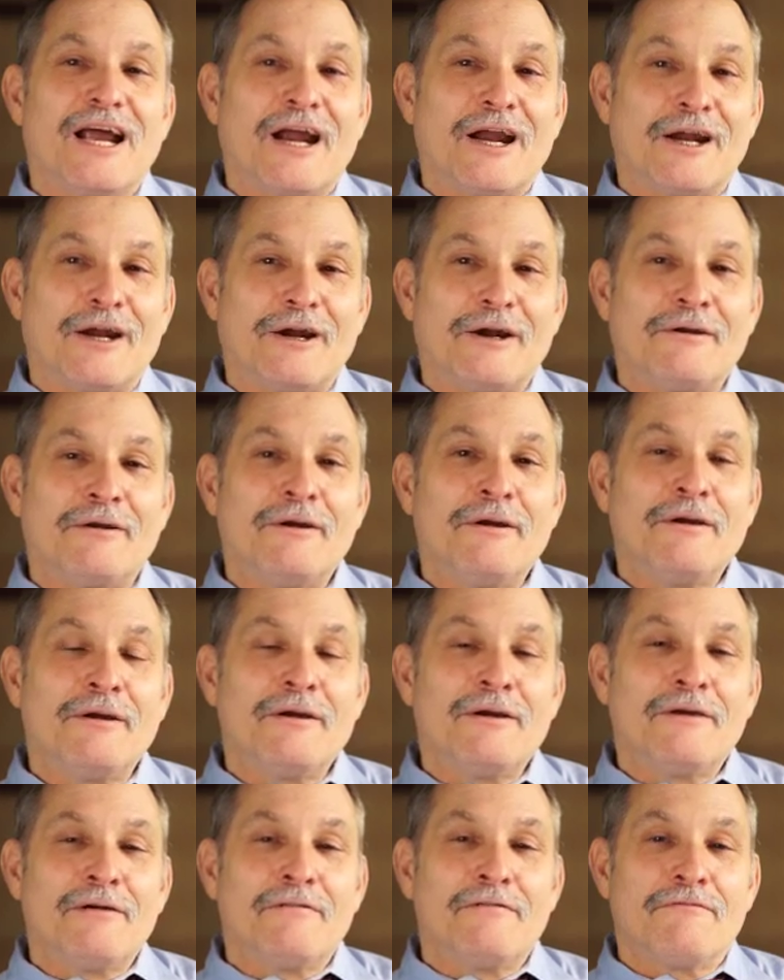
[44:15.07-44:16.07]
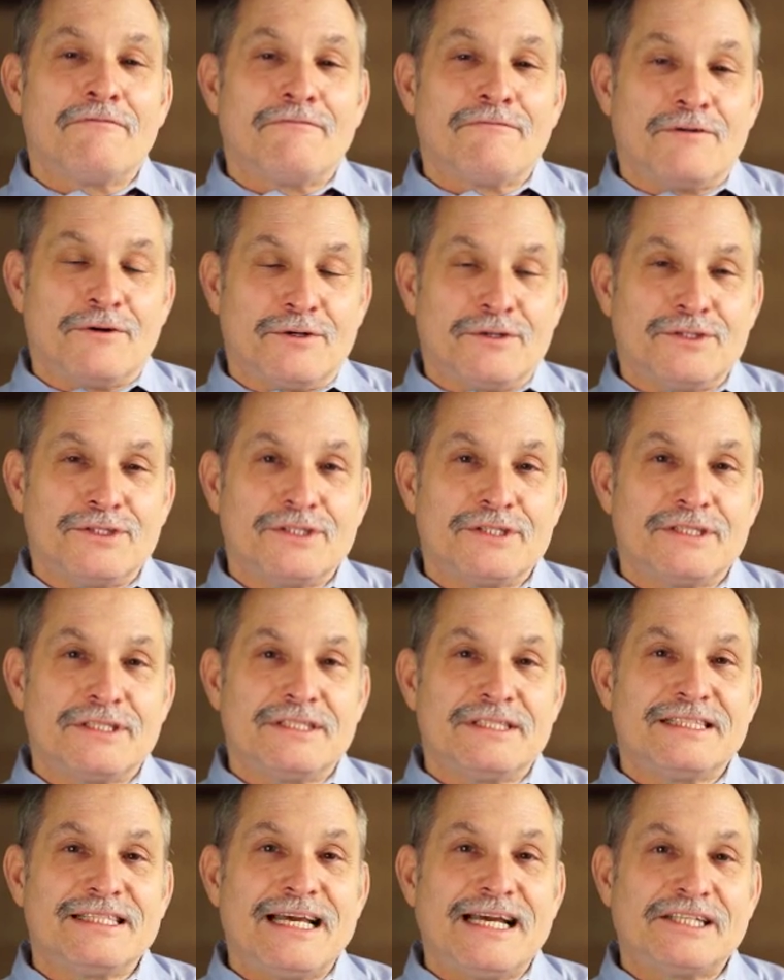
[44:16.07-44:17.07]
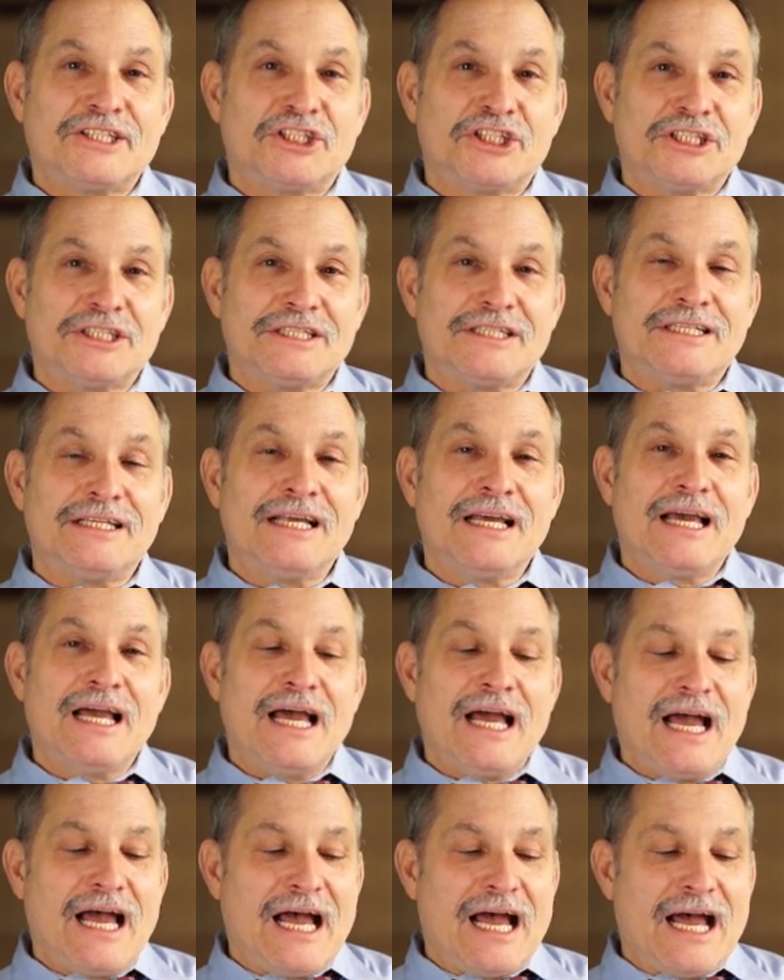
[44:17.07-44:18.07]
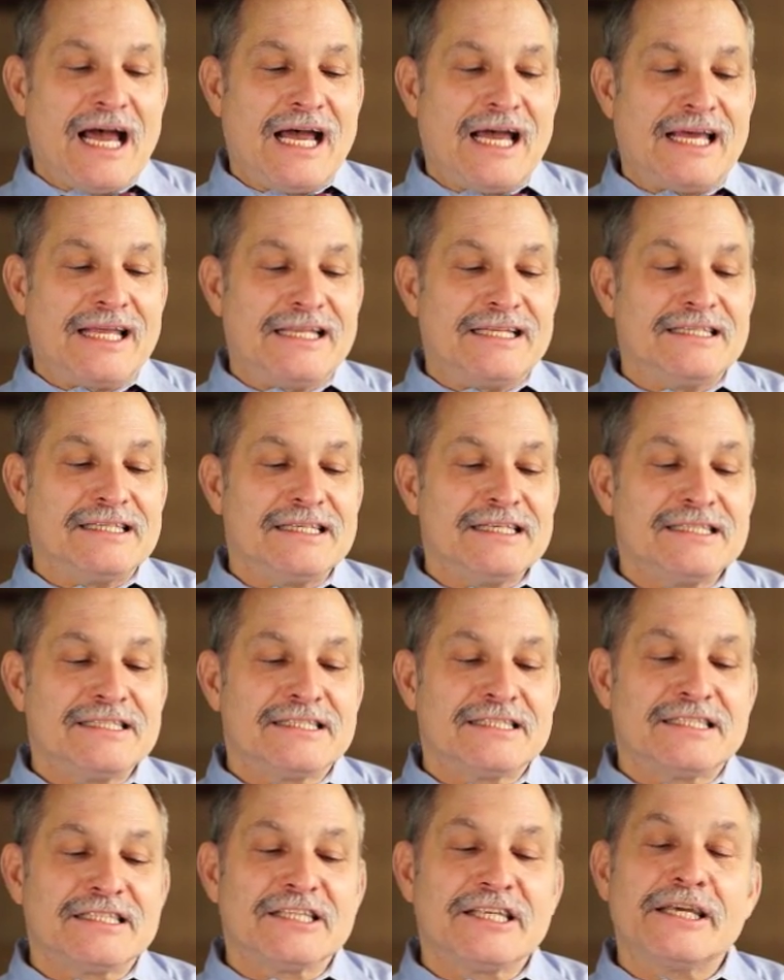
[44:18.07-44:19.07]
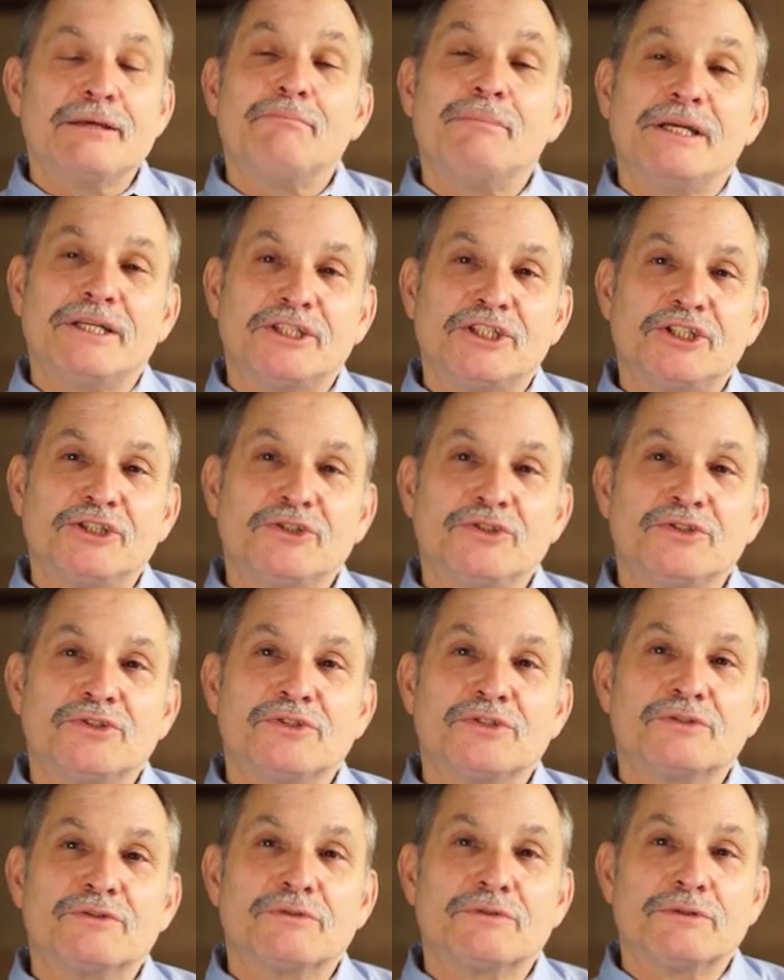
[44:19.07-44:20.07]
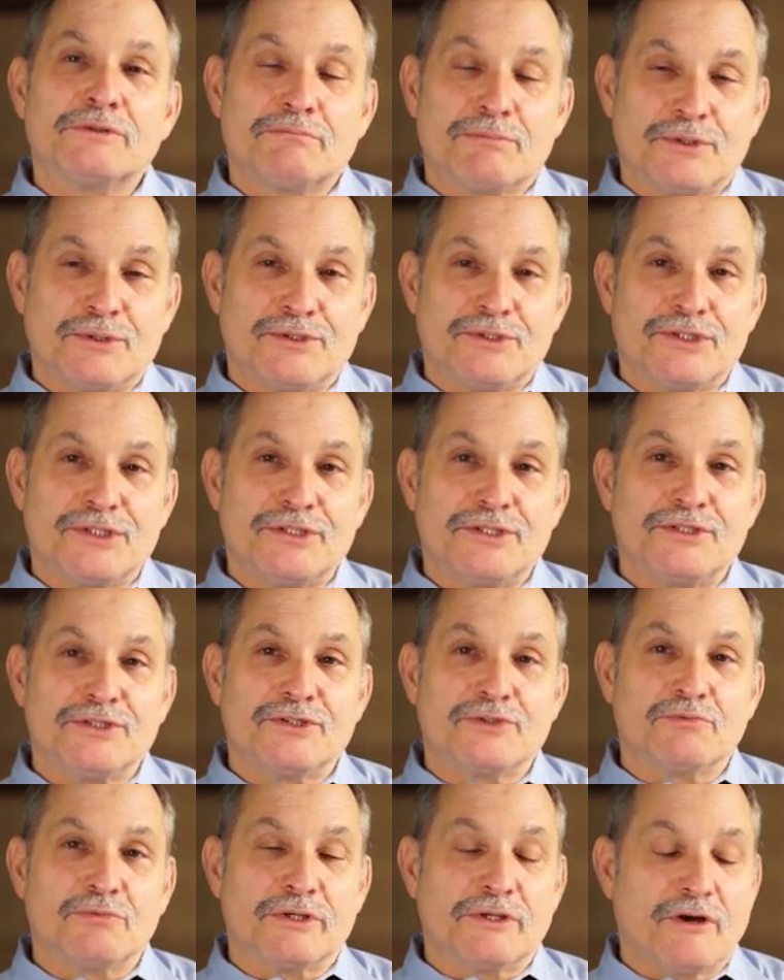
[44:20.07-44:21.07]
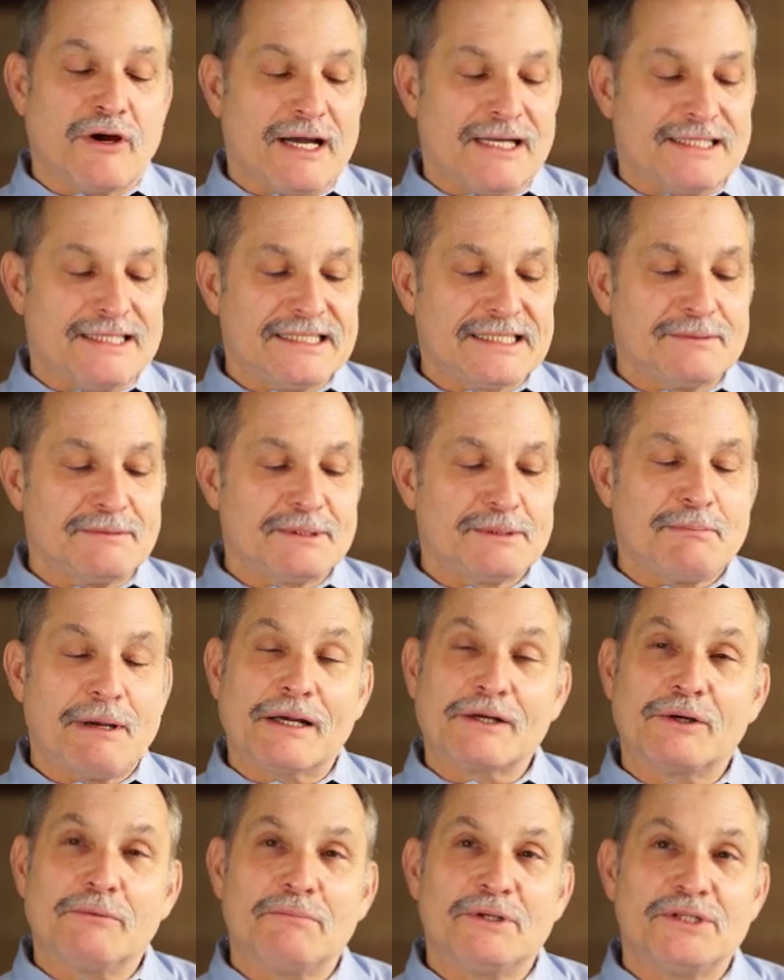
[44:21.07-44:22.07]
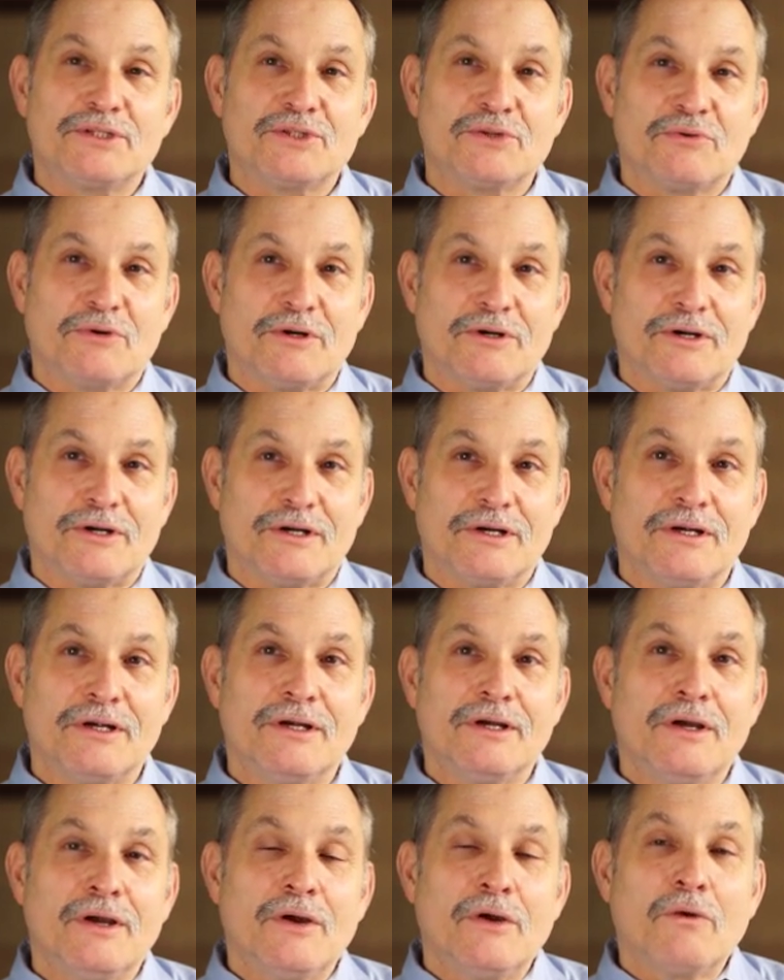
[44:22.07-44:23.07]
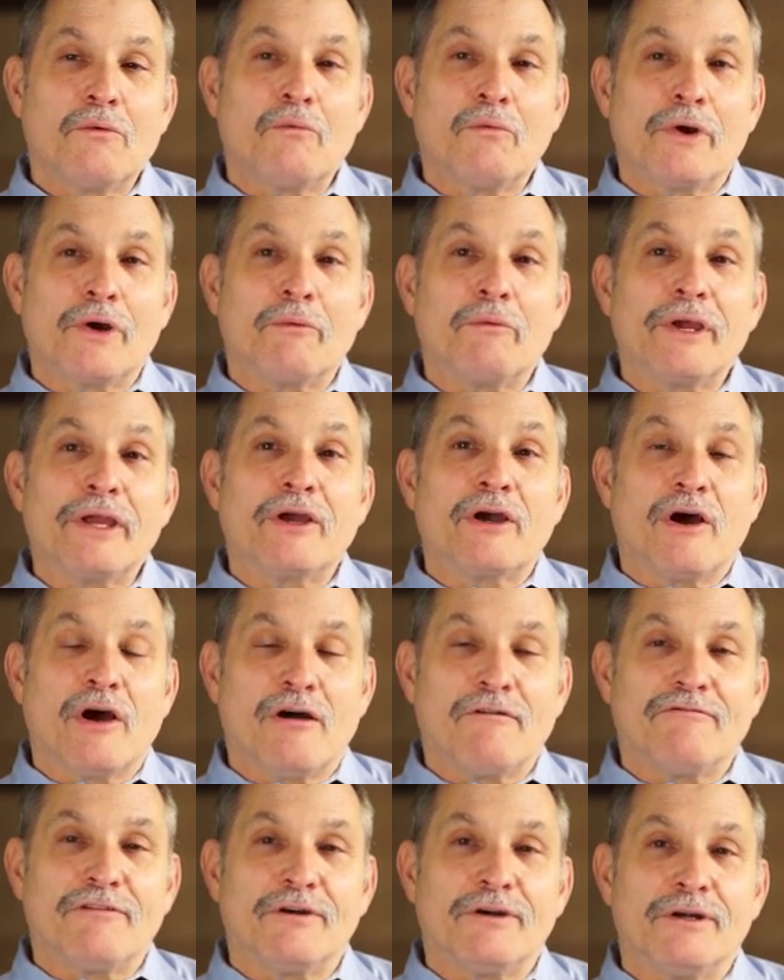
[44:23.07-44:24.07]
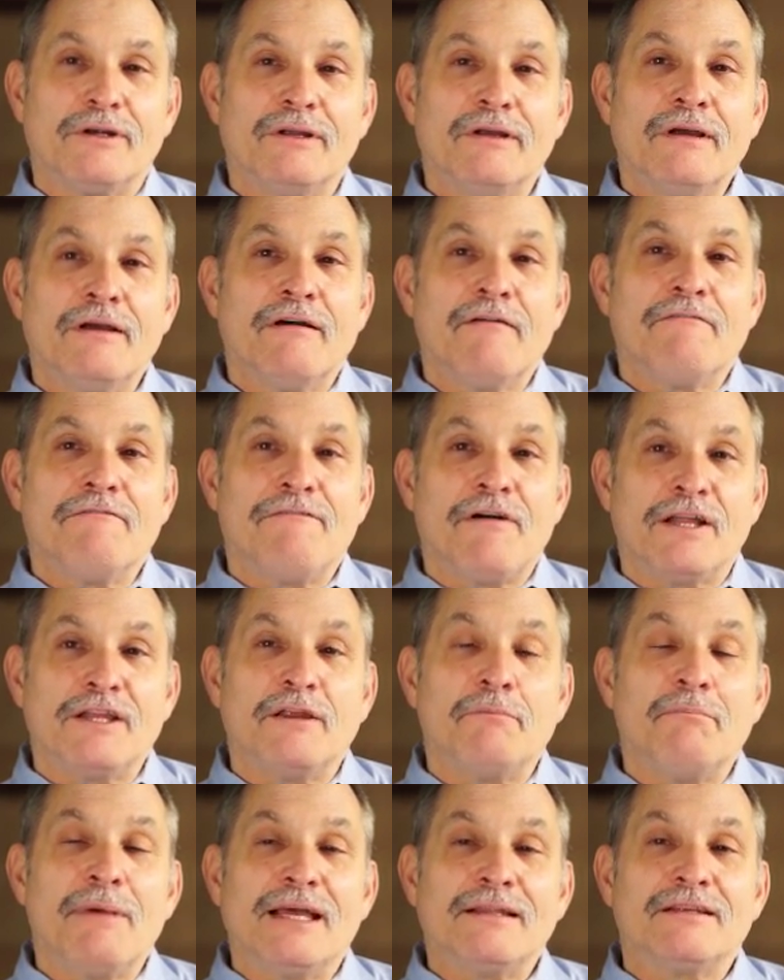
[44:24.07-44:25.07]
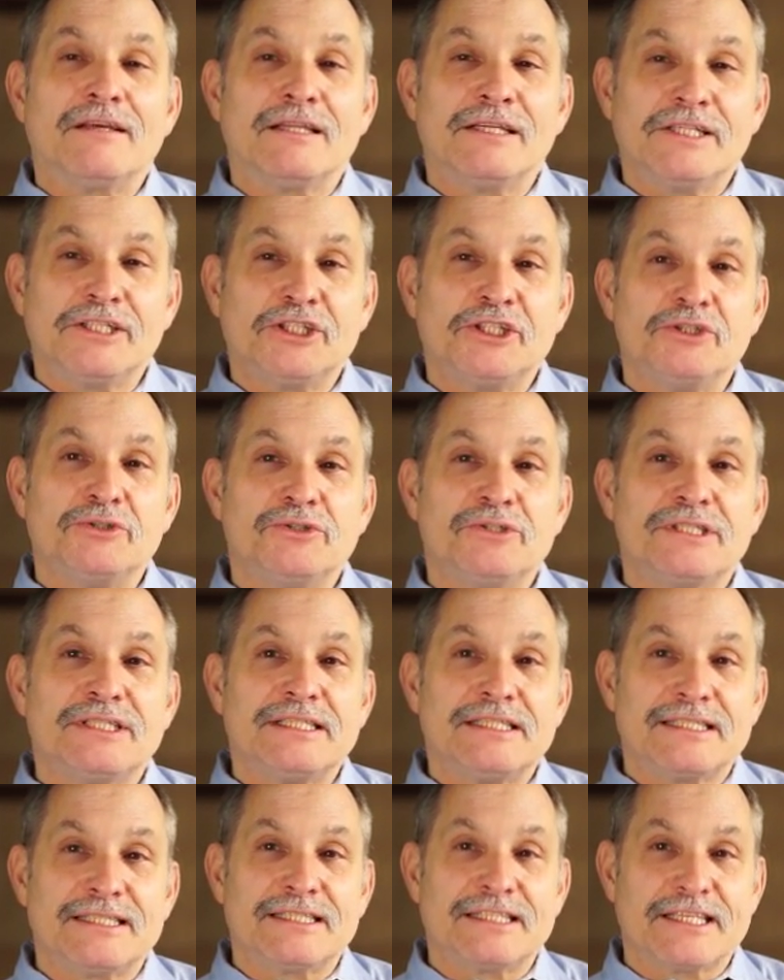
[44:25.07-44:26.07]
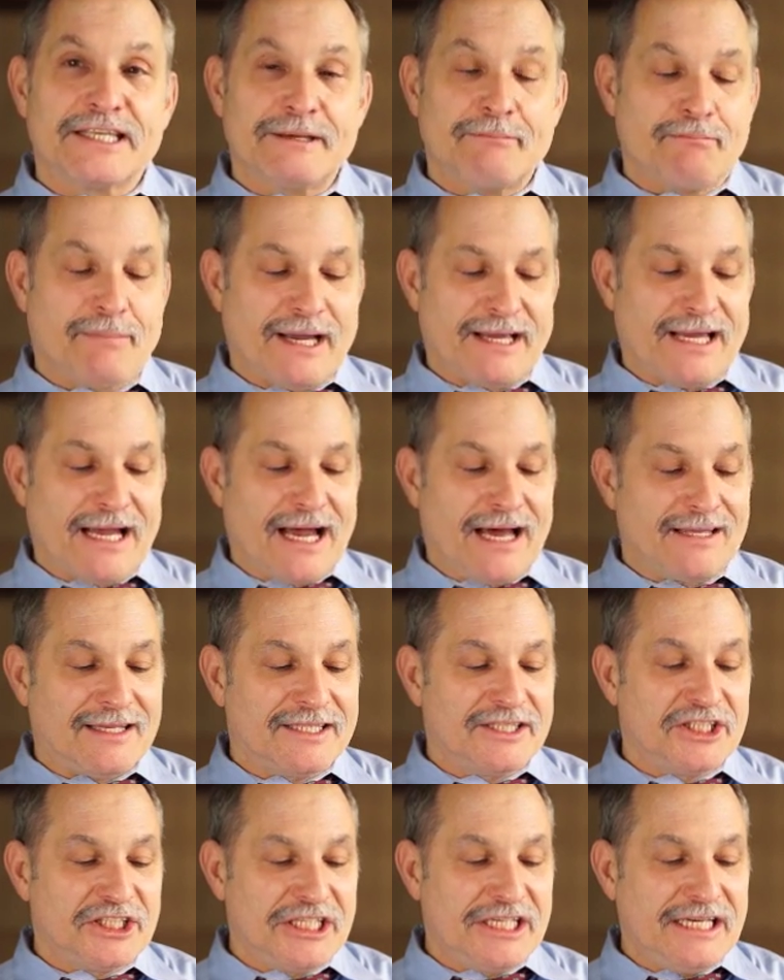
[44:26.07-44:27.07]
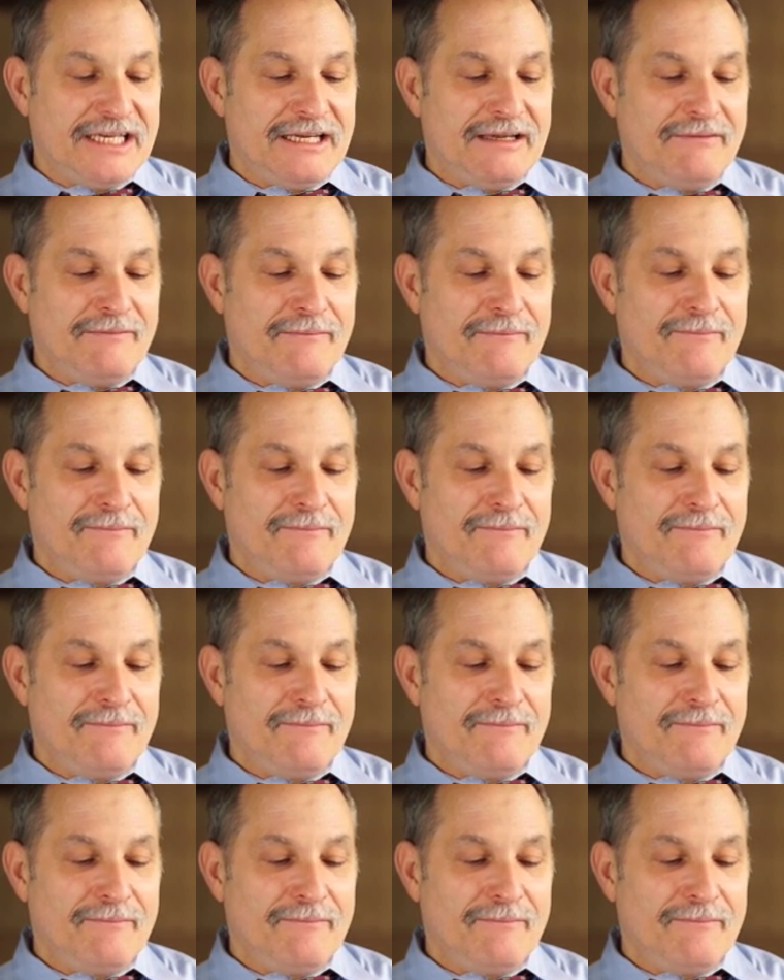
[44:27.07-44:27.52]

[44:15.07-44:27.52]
our first session on sleep issues with persons with autism spectrum disorder, where we covered fundamental issues in sleep biology,